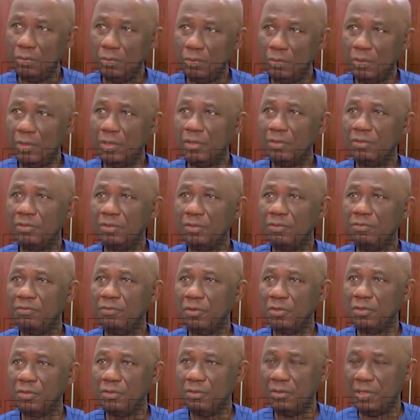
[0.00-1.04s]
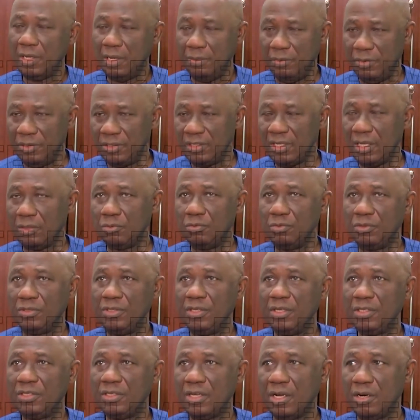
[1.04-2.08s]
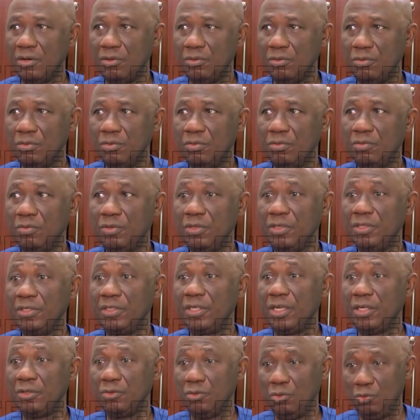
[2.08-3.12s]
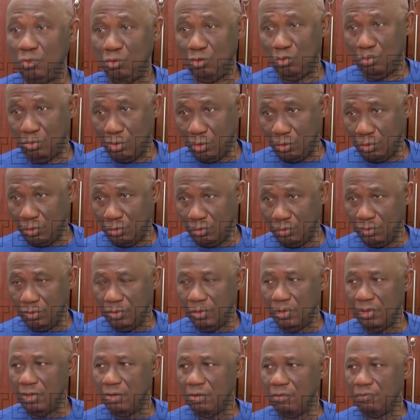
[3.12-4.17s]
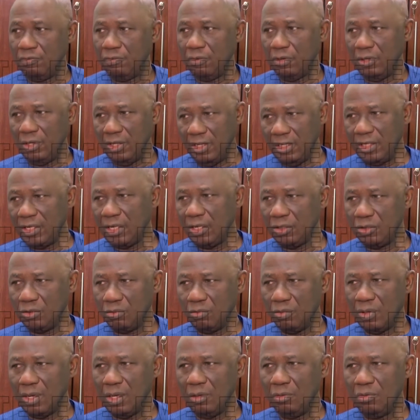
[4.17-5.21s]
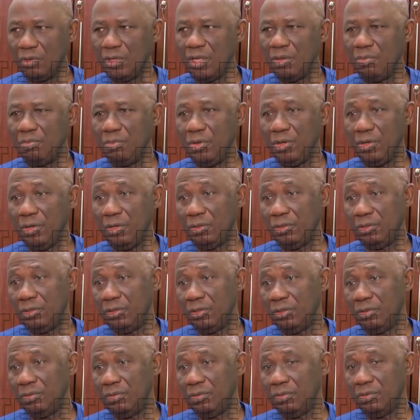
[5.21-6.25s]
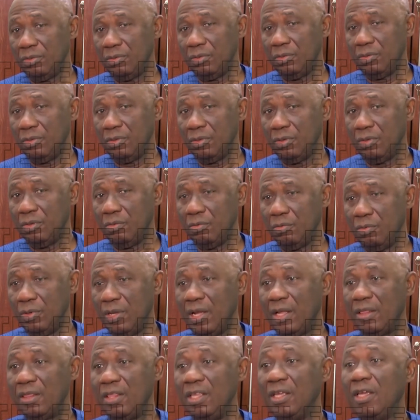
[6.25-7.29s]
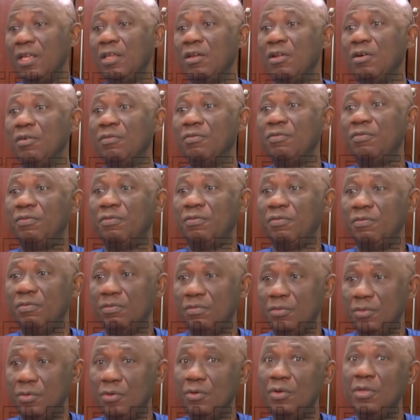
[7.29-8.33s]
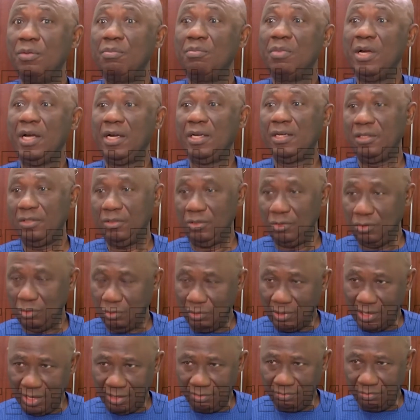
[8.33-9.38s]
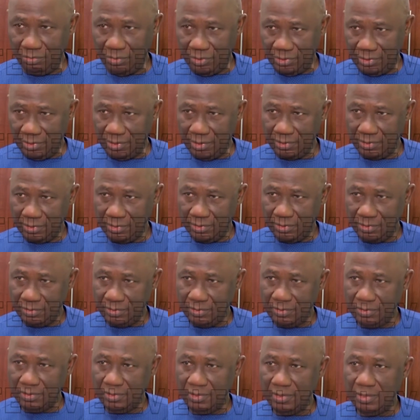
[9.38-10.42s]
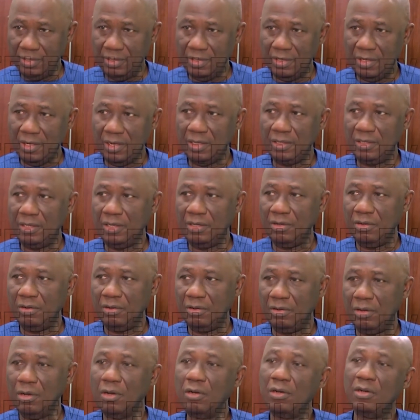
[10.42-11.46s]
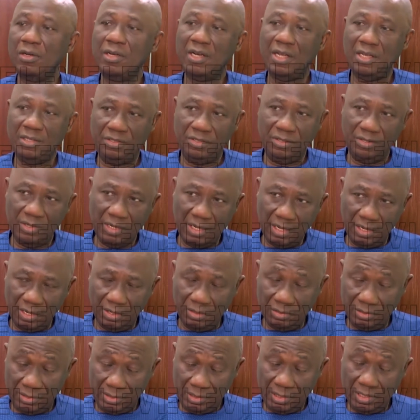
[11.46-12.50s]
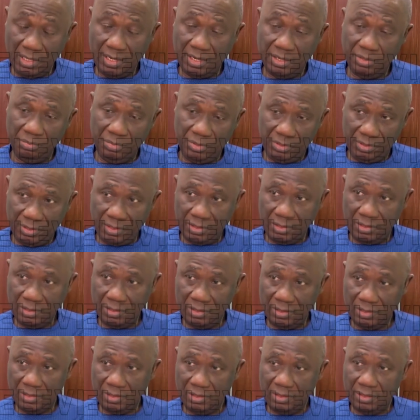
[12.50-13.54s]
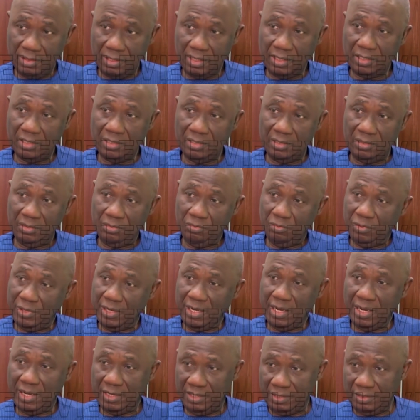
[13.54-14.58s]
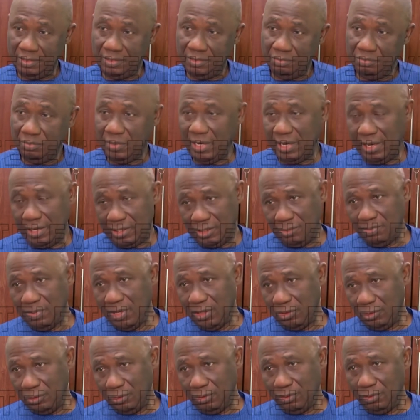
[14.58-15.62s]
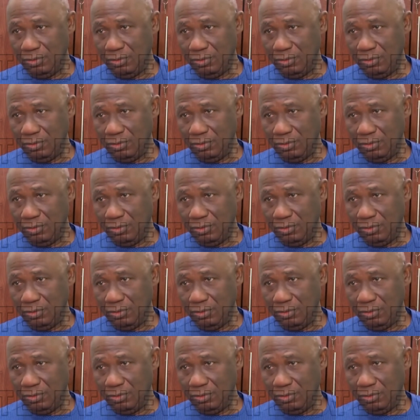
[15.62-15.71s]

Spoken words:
Well, first, let me start with CSR. We intend to do more. For Linkage, we are looking beyond. We are thinking of going back into life business and then all other ancillary businesses that we can by expansion.